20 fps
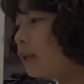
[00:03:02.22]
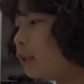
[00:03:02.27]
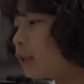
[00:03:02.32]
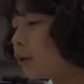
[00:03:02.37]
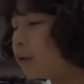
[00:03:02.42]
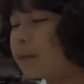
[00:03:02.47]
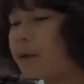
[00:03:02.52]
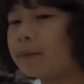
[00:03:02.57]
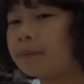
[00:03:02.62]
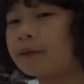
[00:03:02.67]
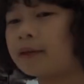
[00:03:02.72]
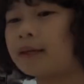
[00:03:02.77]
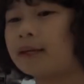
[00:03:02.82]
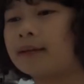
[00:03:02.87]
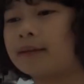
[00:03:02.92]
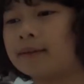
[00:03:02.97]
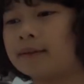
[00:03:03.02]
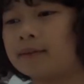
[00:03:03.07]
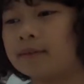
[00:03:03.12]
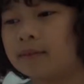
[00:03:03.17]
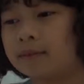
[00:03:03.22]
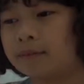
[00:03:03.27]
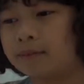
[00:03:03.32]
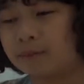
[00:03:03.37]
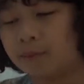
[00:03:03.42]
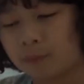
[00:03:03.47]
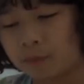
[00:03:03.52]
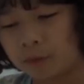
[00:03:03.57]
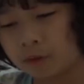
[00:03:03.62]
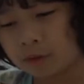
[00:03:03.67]
So maybe
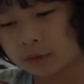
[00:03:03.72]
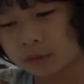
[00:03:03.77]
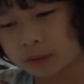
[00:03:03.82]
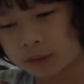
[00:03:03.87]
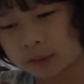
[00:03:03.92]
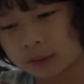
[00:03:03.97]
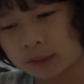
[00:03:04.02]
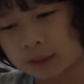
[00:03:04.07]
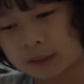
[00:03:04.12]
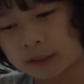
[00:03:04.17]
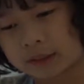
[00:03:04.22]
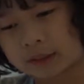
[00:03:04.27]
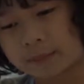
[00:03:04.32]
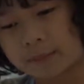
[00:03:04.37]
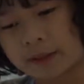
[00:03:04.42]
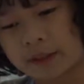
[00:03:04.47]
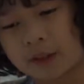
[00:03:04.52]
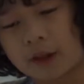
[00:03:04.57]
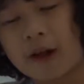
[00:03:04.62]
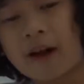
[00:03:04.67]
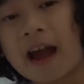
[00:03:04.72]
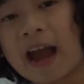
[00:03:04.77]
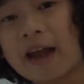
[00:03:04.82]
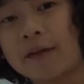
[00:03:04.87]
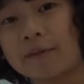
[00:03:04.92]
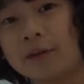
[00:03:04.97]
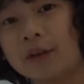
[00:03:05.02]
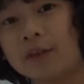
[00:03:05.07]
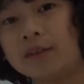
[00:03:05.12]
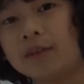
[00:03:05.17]
most is make
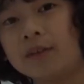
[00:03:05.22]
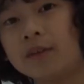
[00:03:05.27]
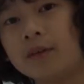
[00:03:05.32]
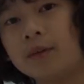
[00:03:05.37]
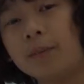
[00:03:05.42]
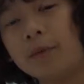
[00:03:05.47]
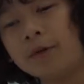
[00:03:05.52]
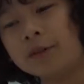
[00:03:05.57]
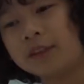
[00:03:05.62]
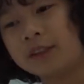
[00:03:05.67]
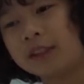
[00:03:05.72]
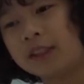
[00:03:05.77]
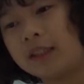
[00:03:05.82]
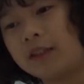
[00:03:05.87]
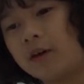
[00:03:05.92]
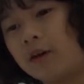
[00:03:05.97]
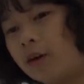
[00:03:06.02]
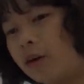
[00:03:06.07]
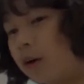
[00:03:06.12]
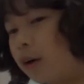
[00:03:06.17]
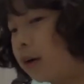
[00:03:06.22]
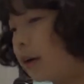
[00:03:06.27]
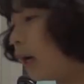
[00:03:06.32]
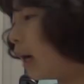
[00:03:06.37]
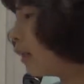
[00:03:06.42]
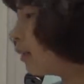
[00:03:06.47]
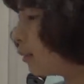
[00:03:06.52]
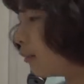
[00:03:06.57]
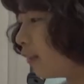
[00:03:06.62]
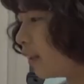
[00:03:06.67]
iron mostly, or
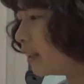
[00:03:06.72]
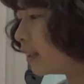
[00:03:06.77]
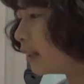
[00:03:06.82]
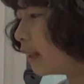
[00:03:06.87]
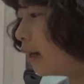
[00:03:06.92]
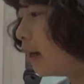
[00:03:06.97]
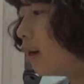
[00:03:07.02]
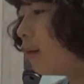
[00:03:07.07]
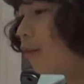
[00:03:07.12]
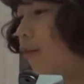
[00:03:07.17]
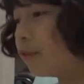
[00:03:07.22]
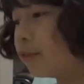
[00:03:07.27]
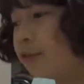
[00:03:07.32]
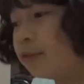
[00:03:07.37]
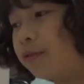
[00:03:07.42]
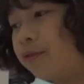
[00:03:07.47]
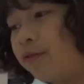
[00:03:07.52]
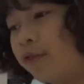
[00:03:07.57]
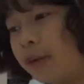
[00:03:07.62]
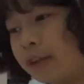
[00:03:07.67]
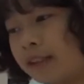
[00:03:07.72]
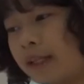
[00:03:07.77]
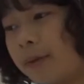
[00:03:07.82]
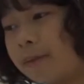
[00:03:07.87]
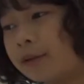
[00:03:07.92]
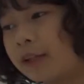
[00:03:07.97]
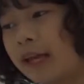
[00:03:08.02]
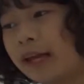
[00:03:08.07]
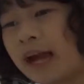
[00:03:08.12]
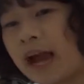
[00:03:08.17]
other things. For
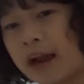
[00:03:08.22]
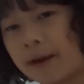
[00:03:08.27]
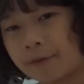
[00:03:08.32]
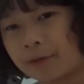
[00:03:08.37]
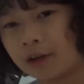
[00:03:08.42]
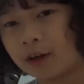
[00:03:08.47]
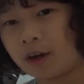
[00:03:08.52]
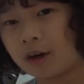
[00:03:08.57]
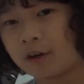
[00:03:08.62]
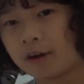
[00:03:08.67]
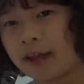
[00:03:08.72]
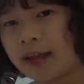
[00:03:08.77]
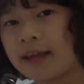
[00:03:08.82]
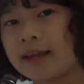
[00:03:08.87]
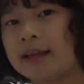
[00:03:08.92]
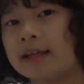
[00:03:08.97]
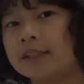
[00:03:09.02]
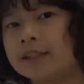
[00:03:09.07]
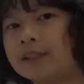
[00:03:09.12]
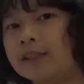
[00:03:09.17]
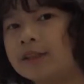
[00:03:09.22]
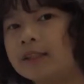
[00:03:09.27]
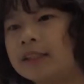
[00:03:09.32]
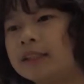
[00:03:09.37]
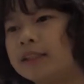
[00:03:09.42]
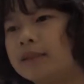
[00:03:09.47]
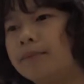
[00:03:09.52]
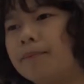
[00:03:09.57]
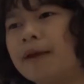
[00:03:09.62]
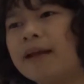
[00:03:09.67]
example, like iron, okay? So
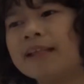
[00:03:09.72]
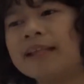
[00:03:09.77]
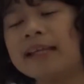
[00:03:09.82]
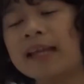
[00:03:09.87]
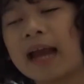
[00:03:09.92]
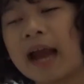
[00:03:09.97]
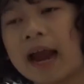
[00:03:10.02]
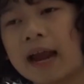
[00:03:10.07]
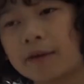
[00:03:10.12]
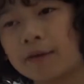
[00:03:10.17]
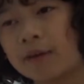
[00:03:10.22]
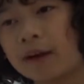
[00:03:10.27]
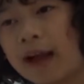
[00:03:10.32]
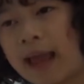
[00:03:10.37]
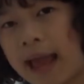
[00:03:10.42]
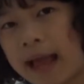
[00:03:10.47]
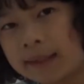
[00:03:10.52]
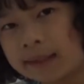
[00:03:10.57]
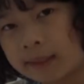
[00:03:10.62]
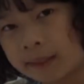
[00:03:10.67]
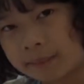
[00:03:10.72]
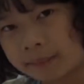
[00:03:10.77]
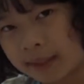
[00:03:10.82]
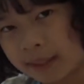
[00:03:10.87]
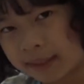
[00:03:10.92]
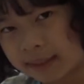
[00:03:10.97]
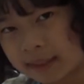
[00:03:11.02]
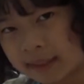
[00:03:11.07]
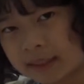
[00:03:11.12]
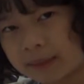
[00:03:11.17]
there's many iron atoms
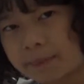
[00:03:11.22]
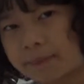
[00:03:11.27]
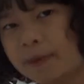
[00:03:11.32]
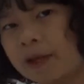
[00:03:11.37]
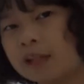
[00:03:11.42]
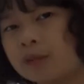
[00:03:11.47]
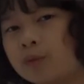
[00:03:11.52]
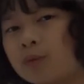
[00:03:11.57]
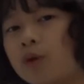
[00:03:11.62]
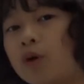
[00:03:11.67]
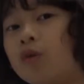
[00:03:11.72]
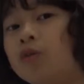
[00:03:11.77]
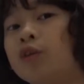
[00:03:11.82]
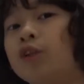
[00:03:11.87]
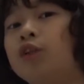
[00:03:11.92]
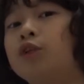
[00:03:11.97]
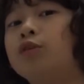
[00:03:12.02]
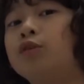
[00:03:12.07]
in it, but we only